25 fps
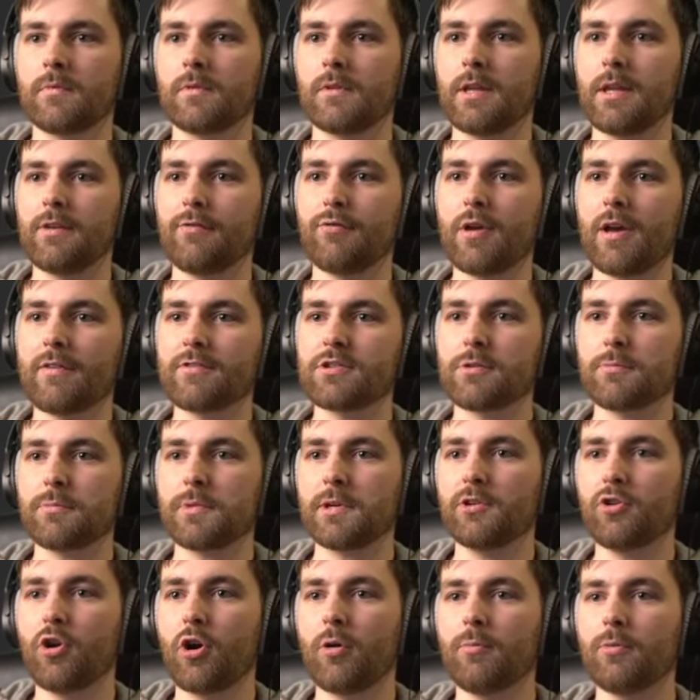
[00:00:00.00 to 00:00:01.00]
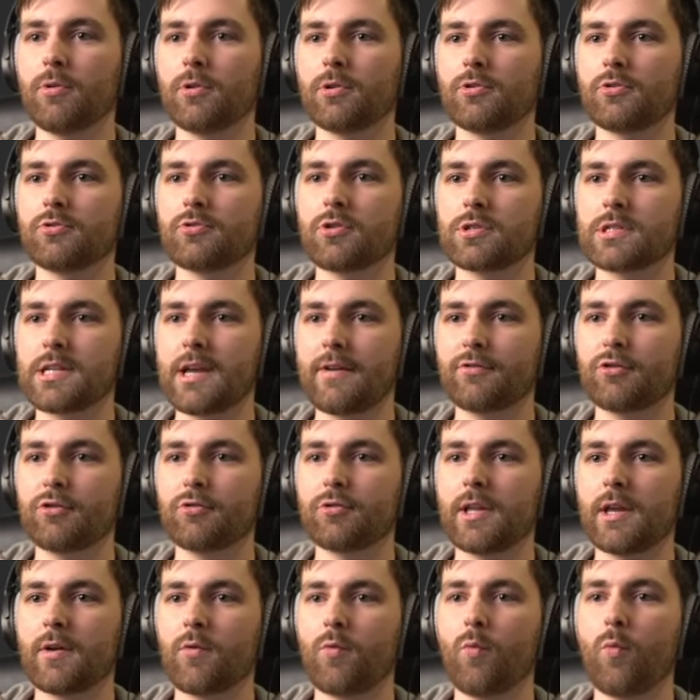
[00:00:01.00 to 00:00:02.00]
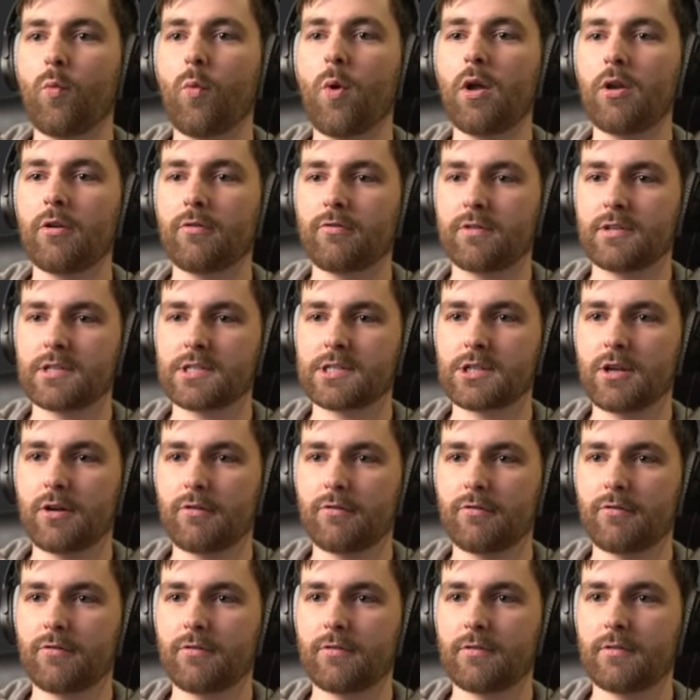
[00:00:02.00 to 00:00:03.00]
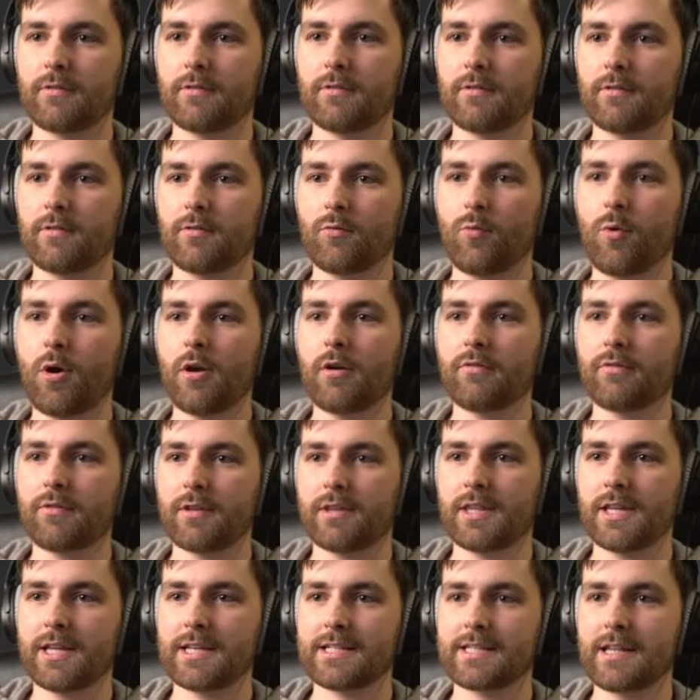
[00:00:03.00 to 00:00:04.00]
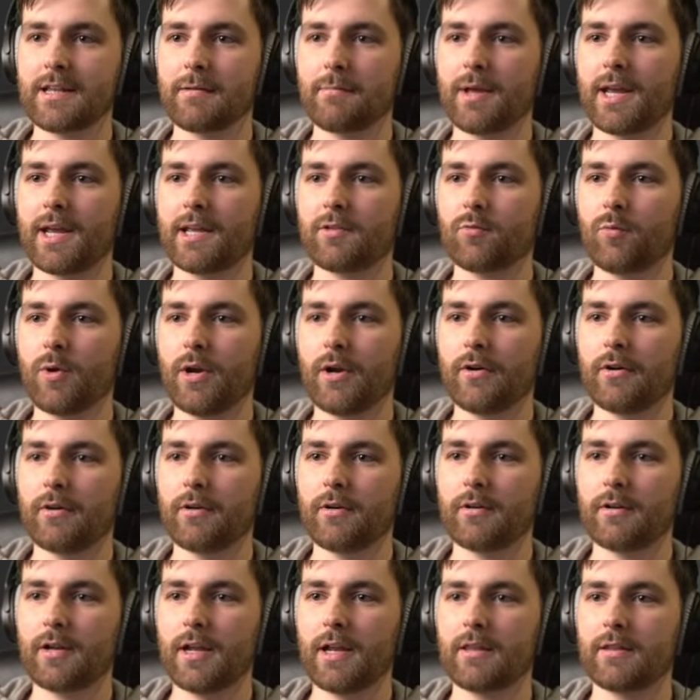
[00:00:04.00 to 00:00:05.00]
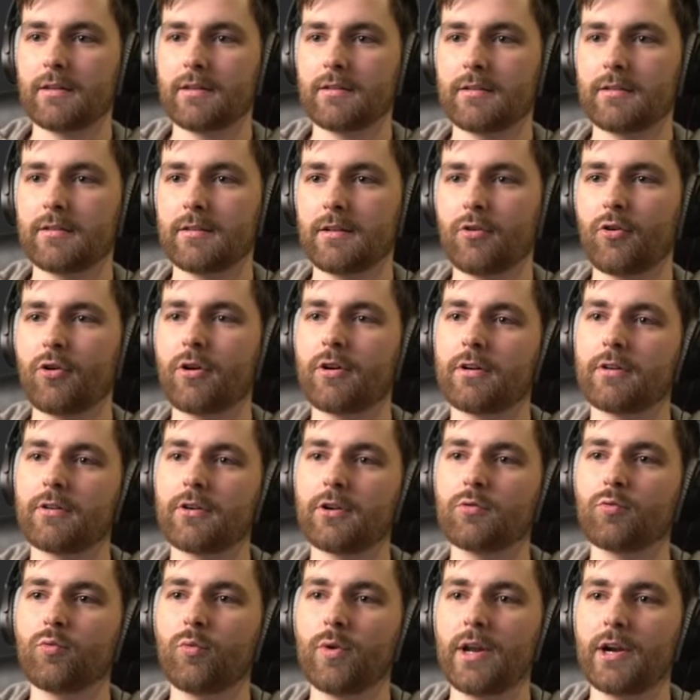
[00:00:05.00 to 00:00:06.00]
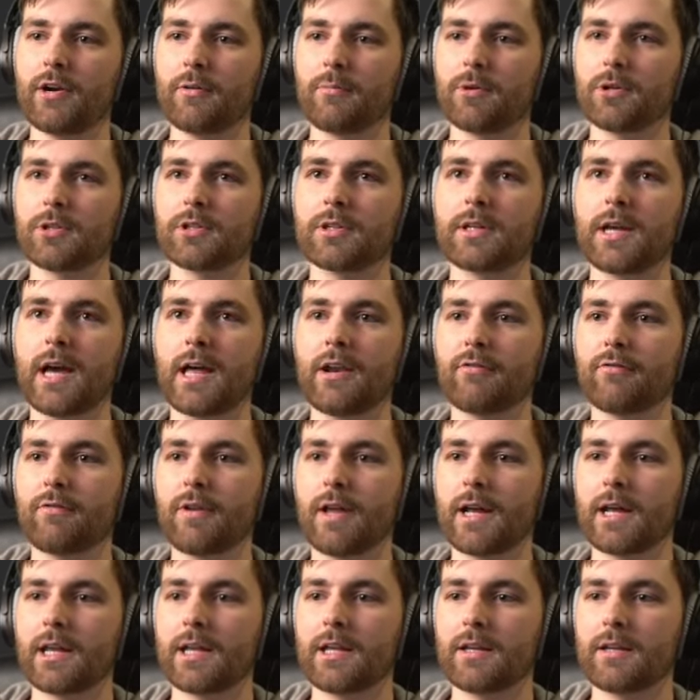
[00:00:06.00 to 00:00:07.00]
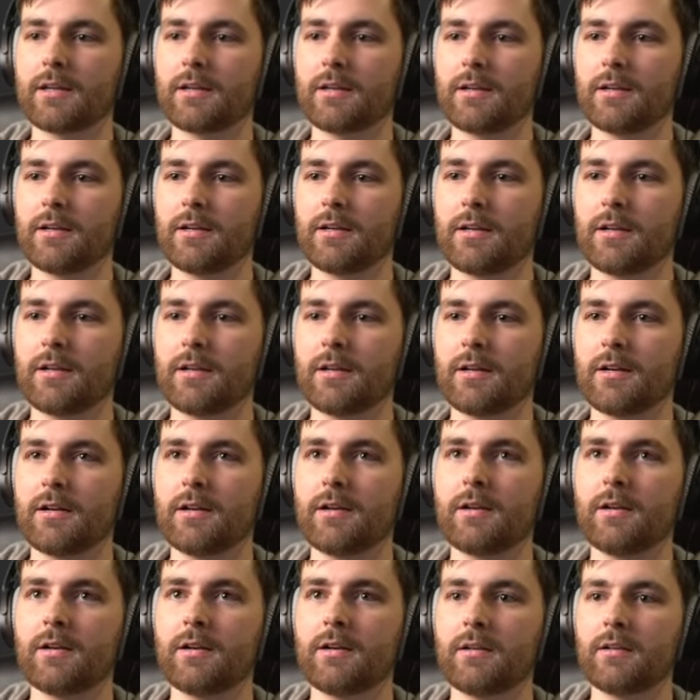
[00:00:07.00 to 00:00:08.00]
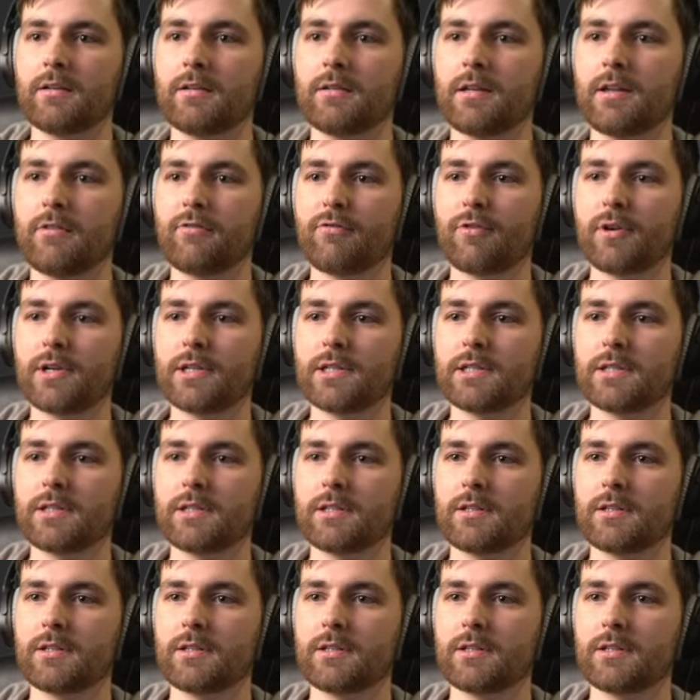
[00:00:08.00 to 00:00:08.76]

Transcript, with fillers: if you have something normal, you just have to take one of the stuff, one of the things and make it weird. and Or not weird, but kind of like different.